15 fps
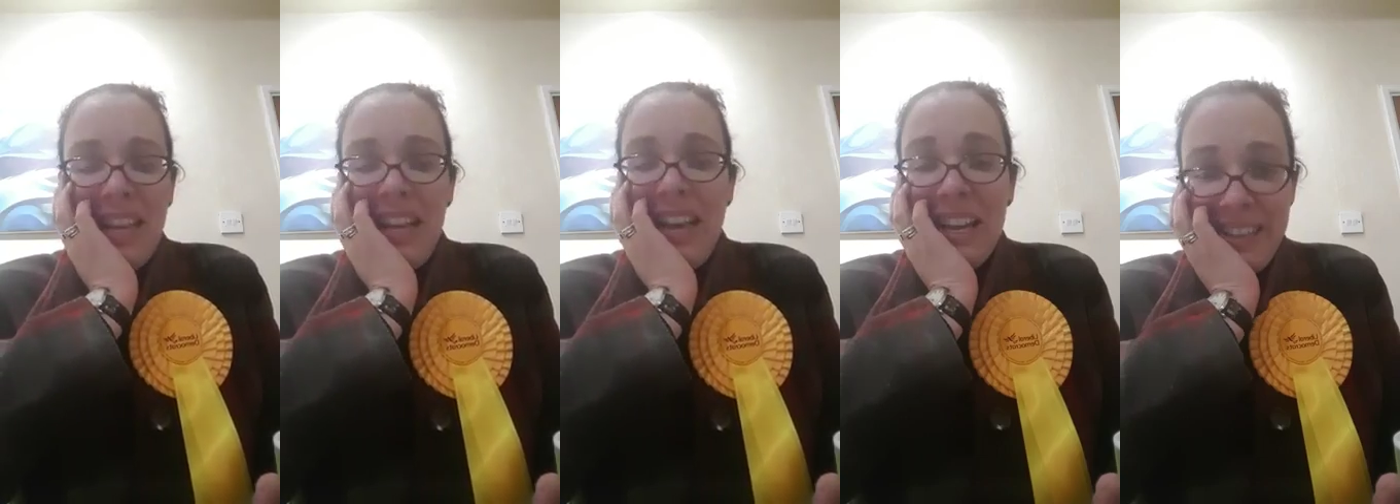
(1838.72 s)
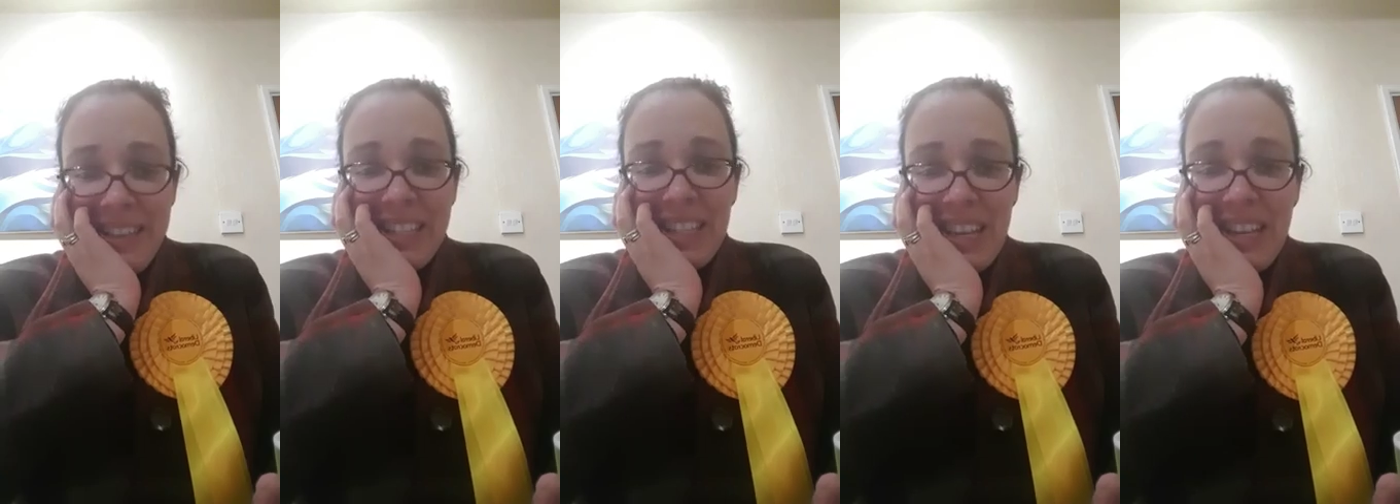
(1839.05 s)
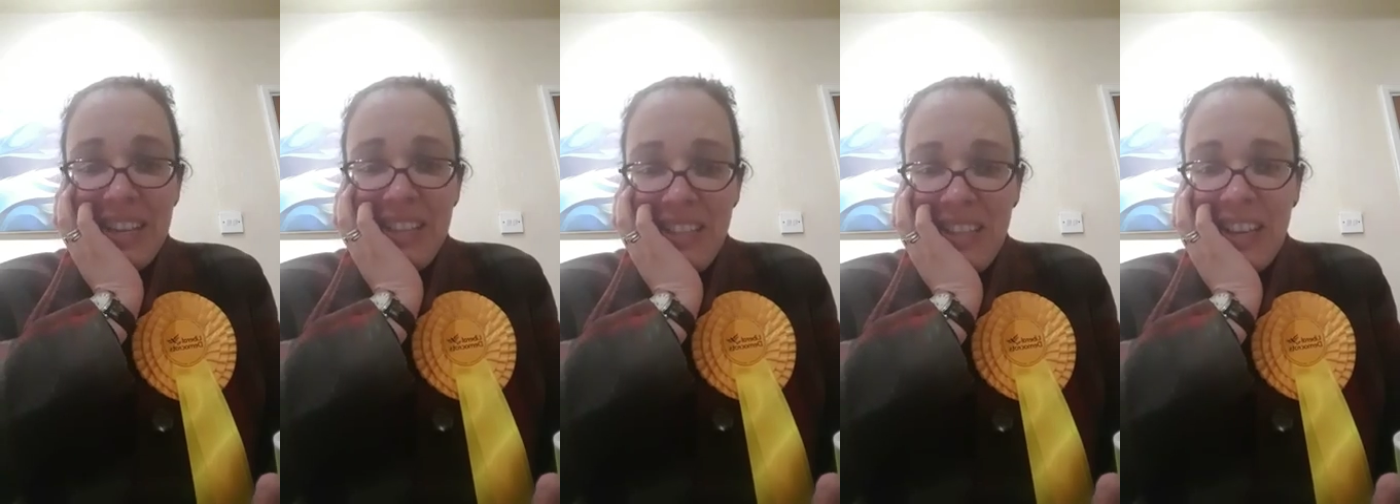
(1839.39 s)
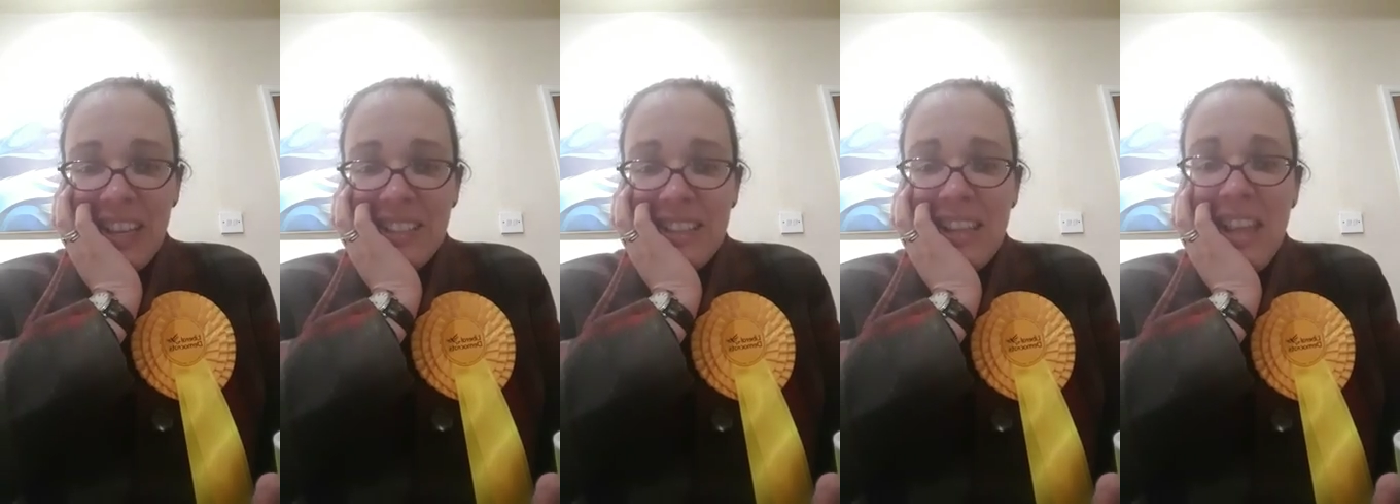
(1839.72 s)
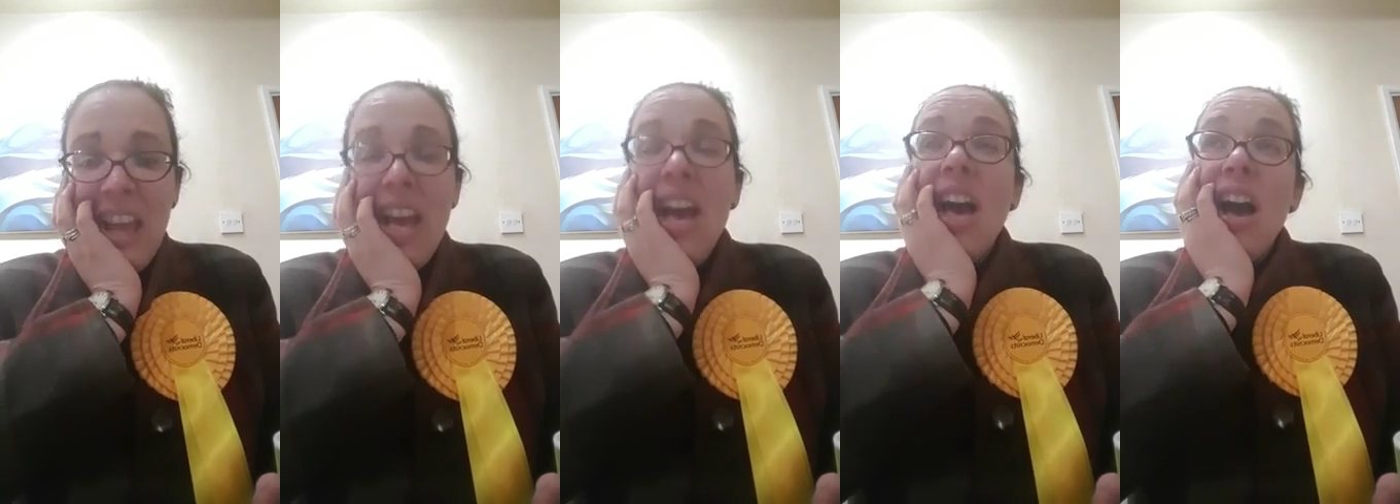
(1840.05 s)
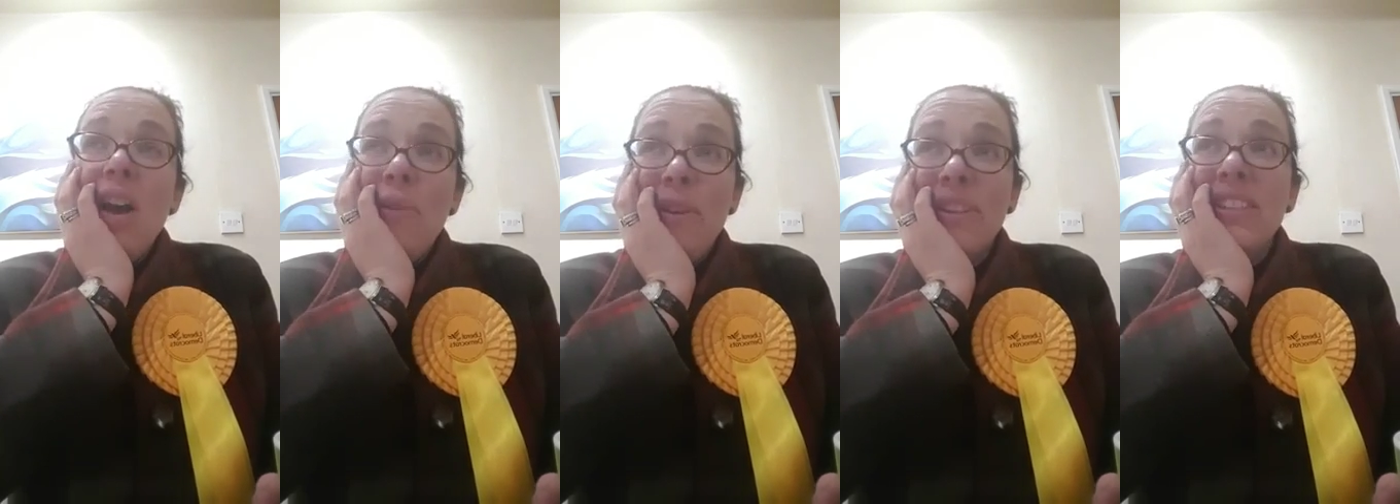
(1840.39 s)
they cannot change things.
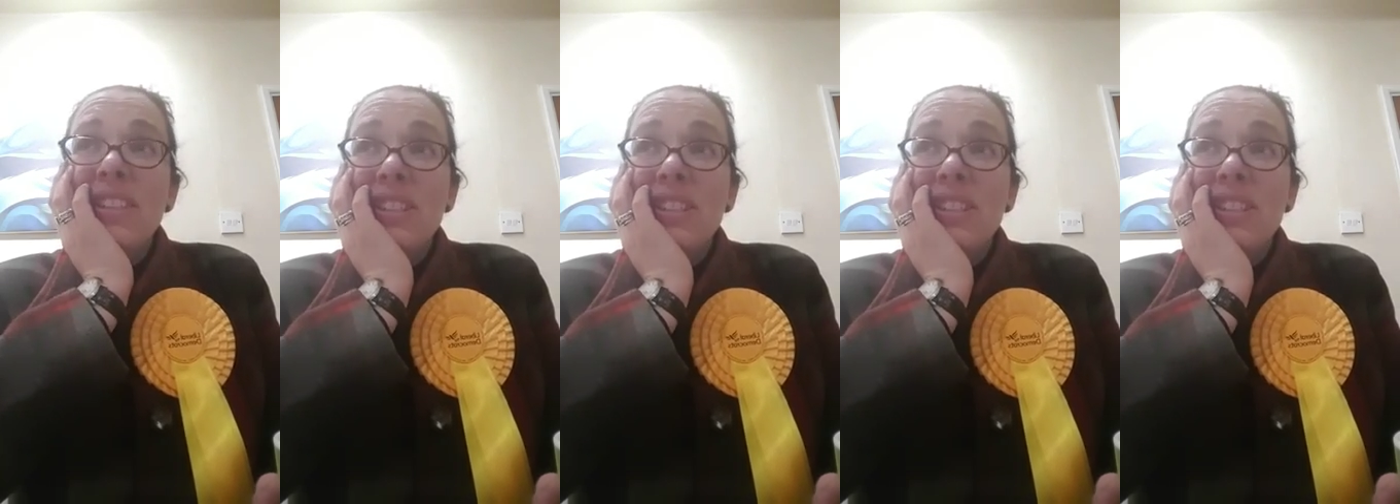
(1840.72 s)
I want to